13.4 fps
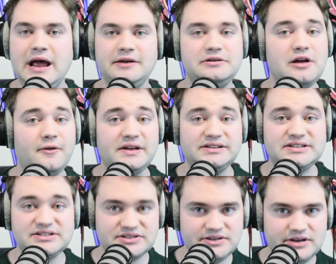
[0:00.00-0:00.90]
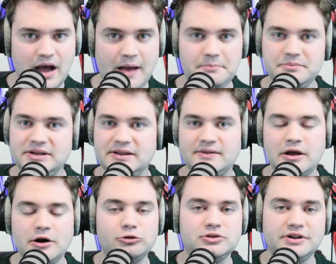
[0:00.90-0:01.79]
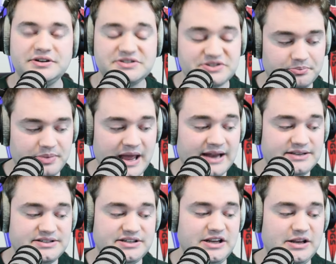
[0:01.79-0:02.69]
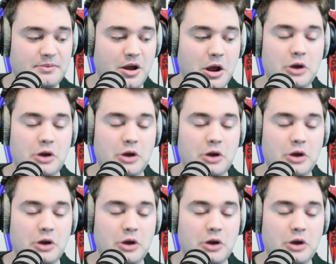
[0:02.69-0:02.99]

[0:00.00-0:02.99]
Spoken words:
Now, that does not mean that Oakland is a bad team,